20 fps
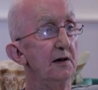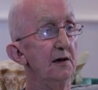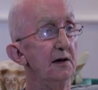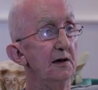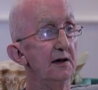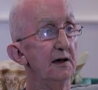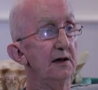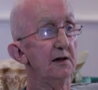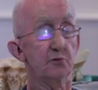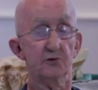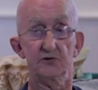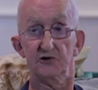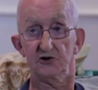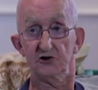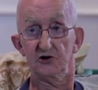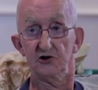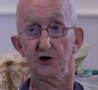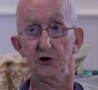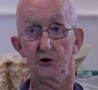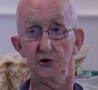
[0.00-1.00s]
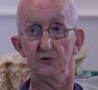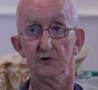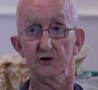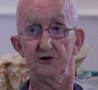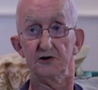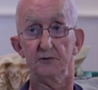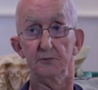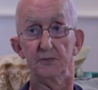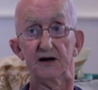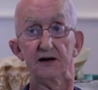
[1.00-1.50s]
it was a security
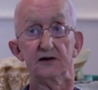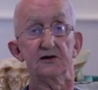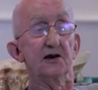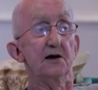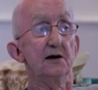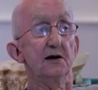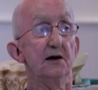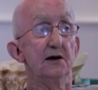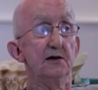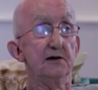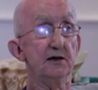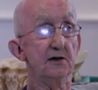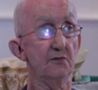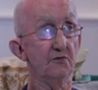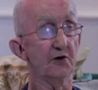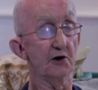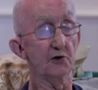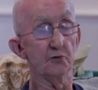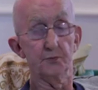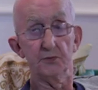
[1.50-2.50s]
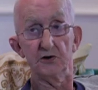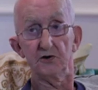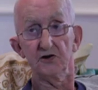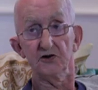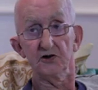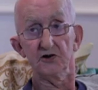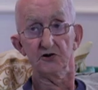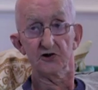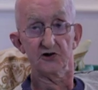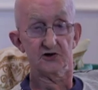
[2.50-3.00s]
matter and the involvement of the
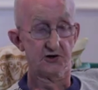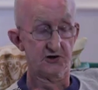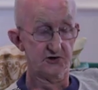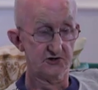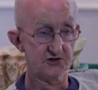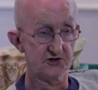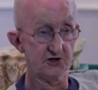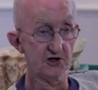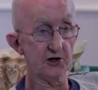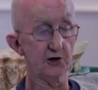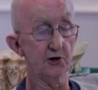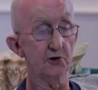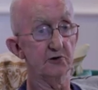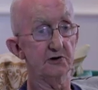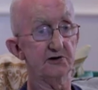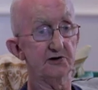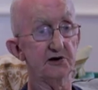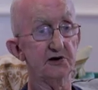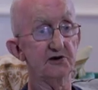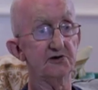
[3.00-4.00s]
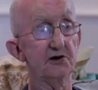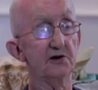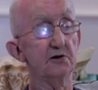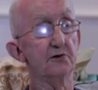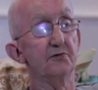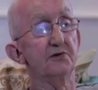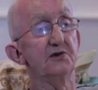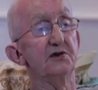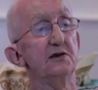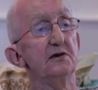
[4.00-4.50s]
security
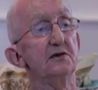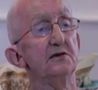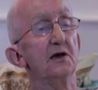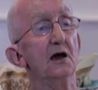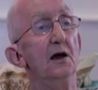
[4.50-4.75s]
services.